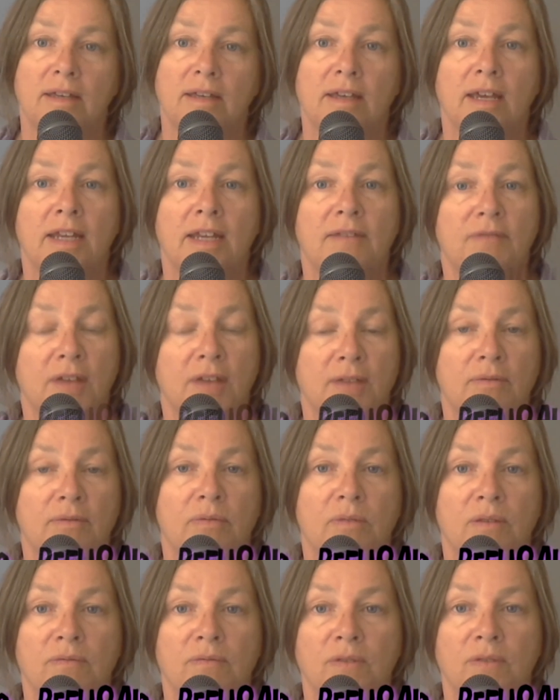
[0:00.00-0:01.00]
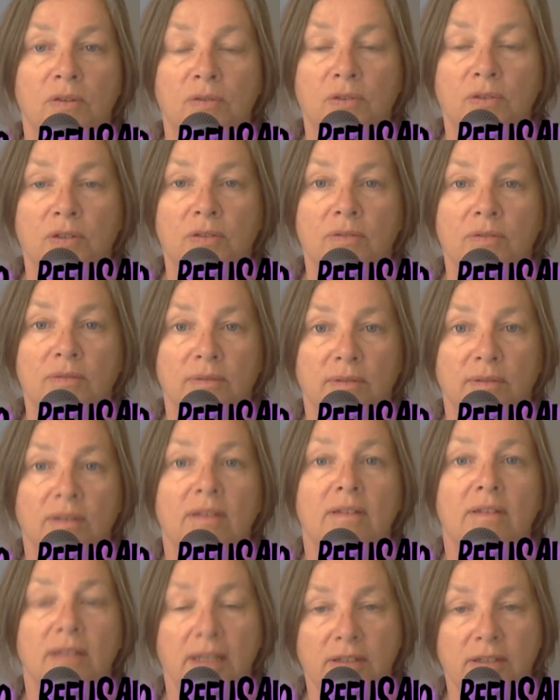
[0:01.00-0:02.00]
And if you have a refusal,
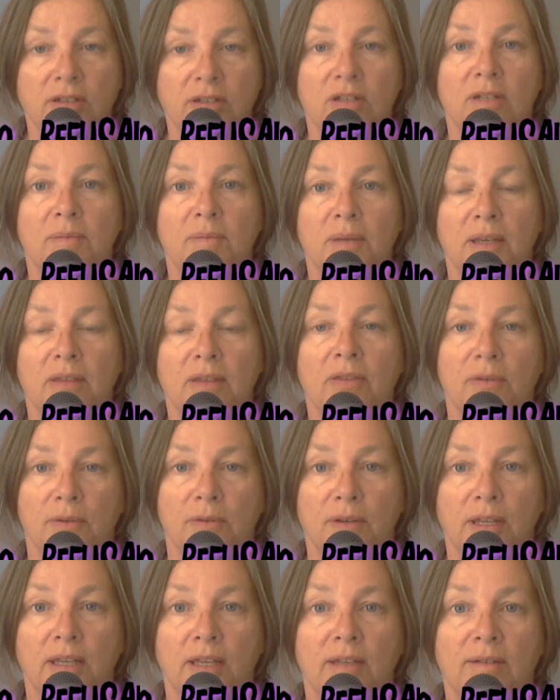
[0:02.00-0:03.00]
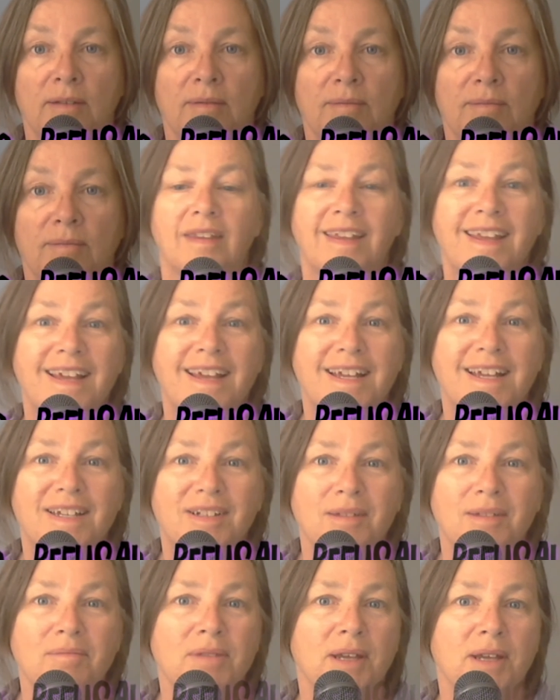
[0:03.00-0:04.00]
that's going to be a 30.
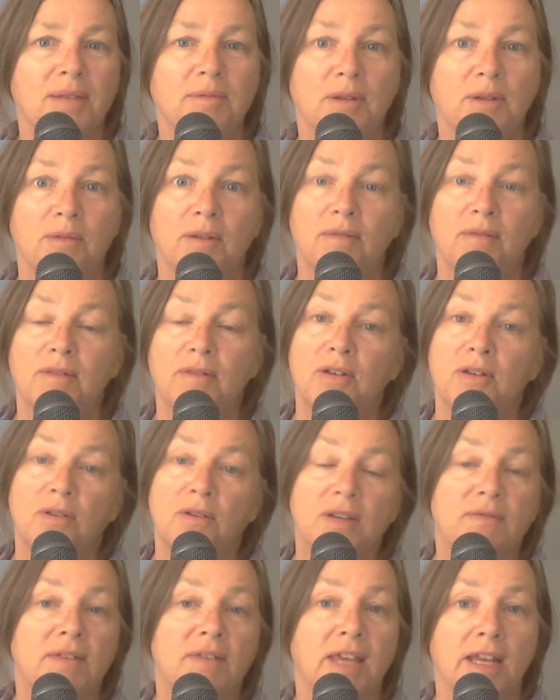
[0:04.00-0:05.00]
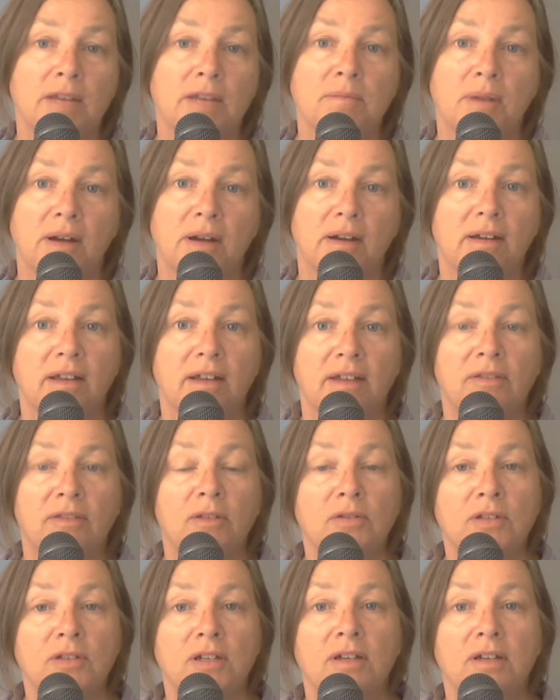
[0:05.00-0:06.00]
Sometimes, however, you don't even get a mark, and
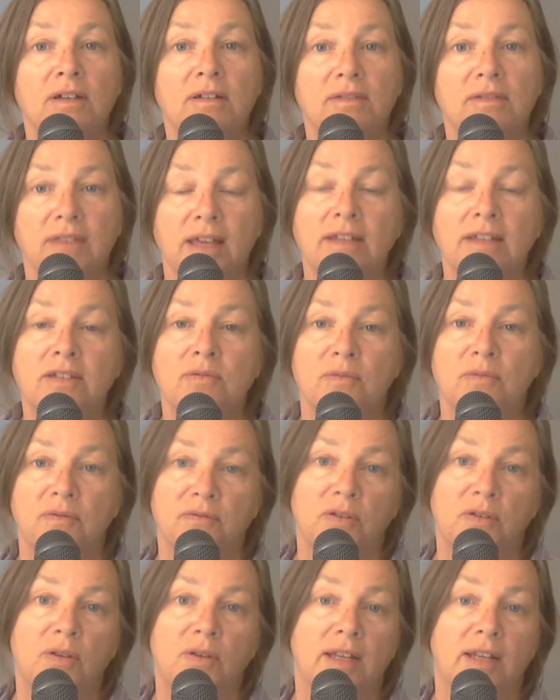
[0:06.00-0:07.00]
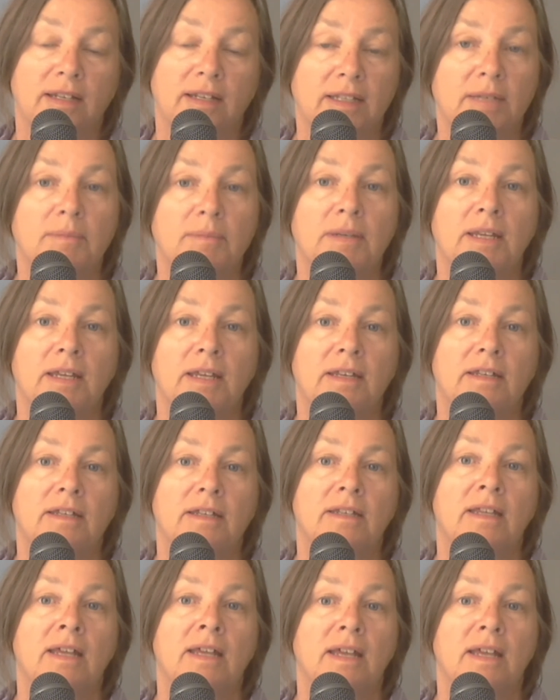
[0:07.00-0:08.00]
that's if you get
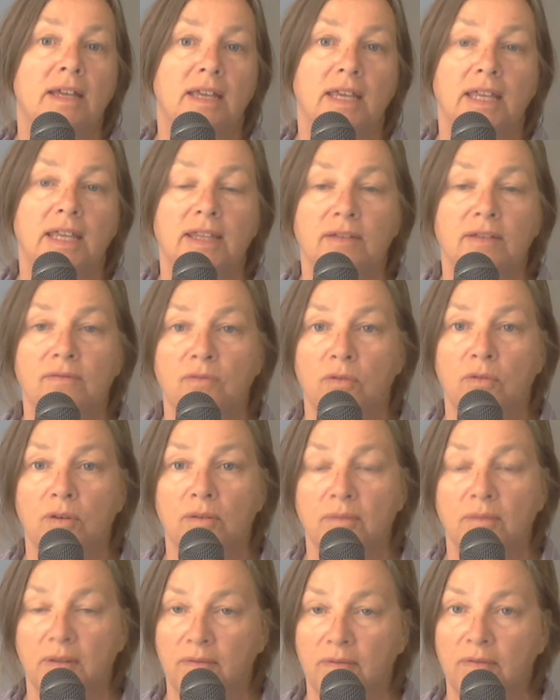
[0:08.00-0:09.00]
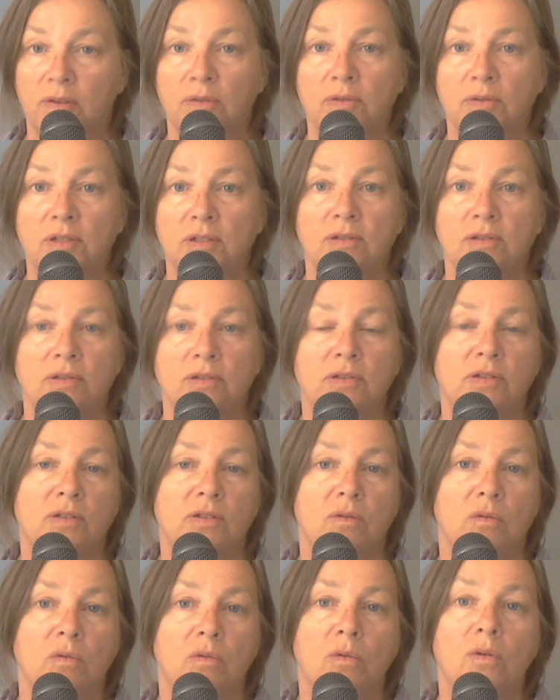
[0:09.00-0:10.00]
eliminated either for refusals
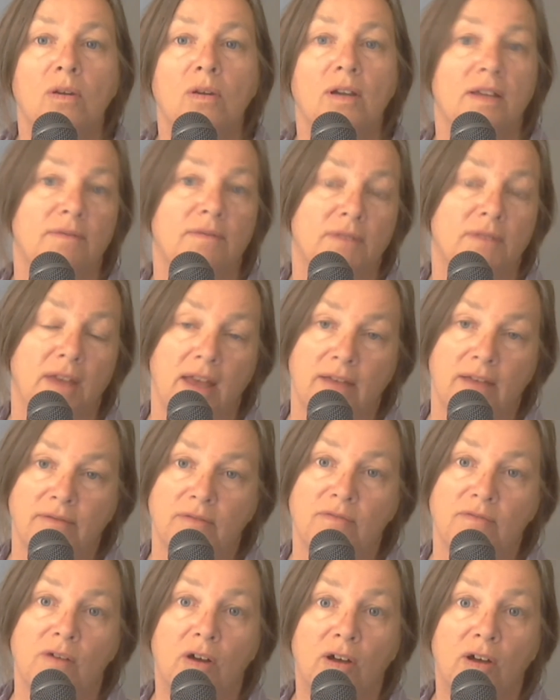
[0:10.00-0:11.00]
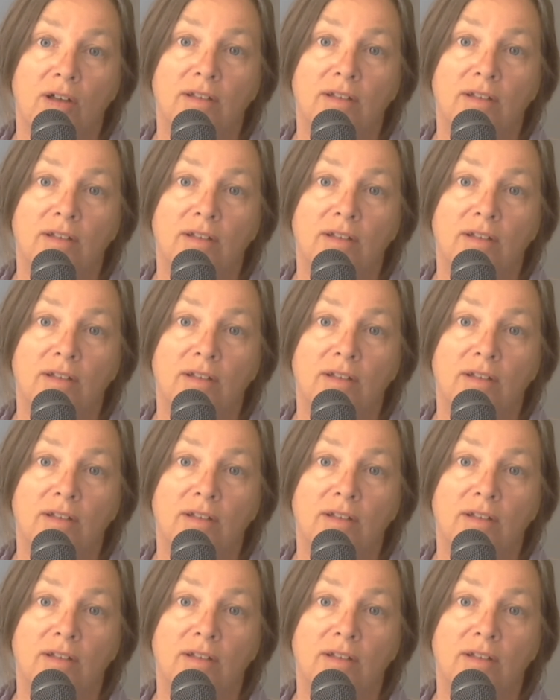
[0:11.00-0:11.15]
or if you have a fall.